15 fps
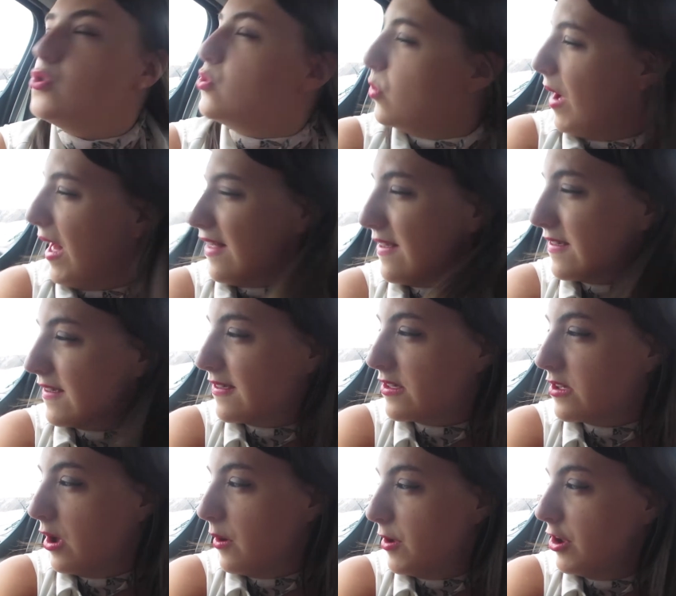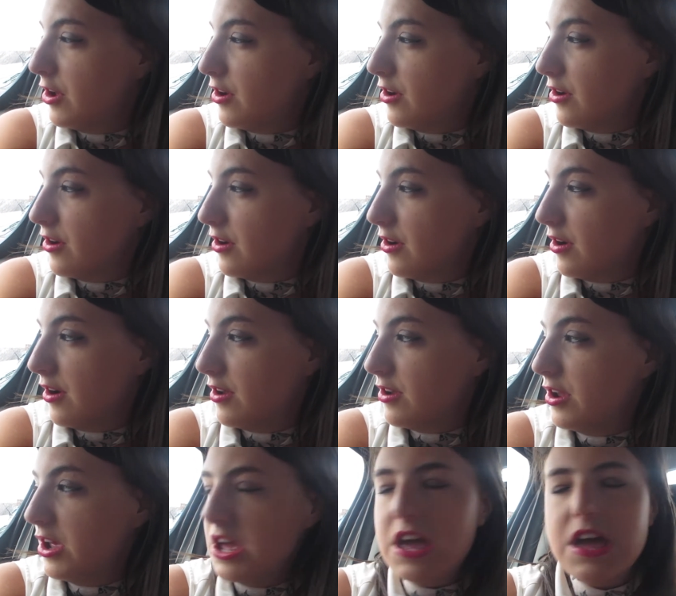what else is going
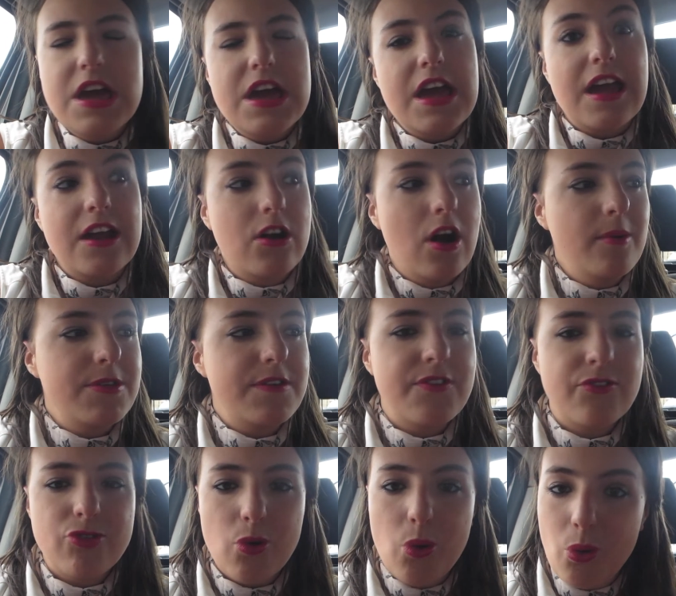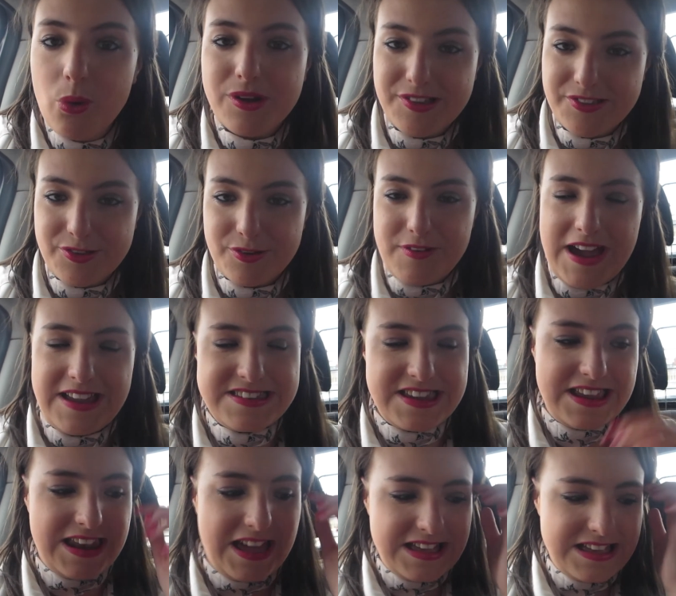on I can't believe it's August
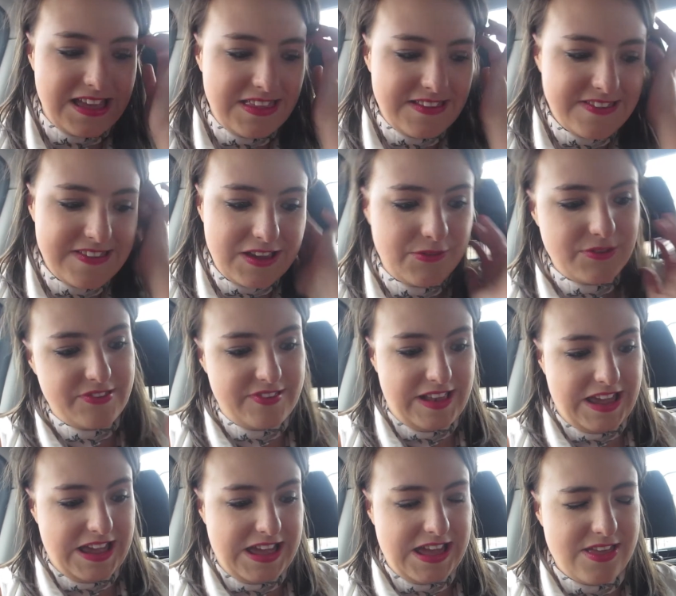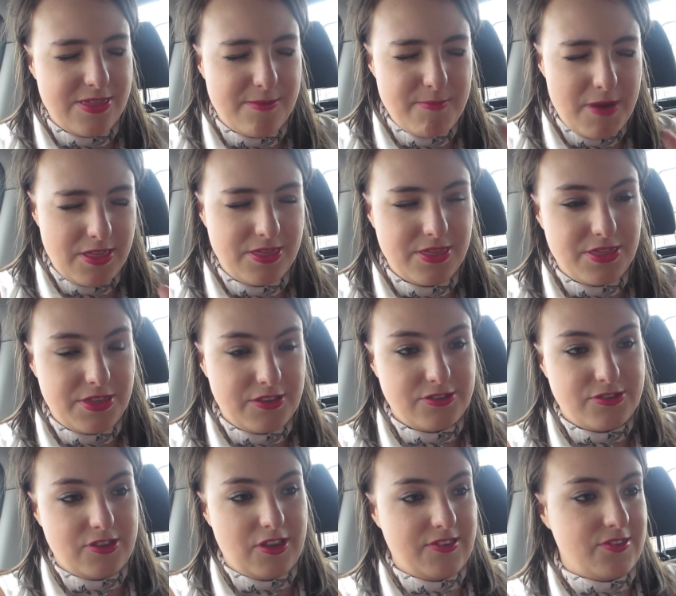already. Like, seriously, the month
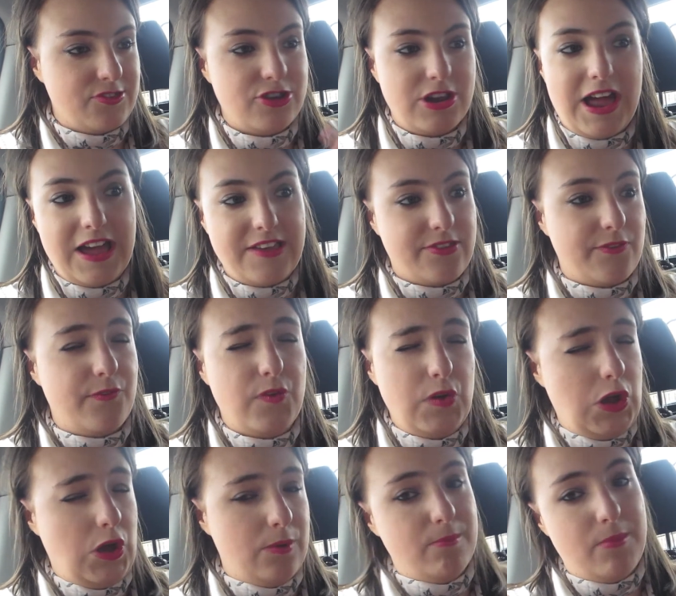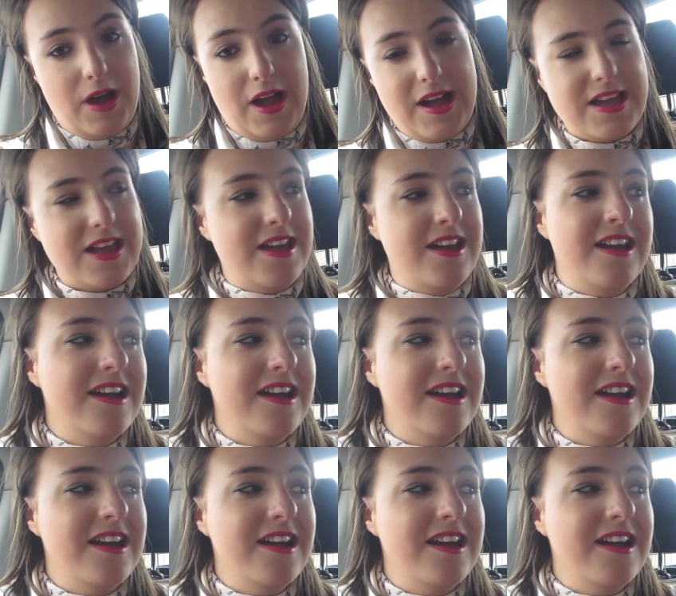has just, July has flown by.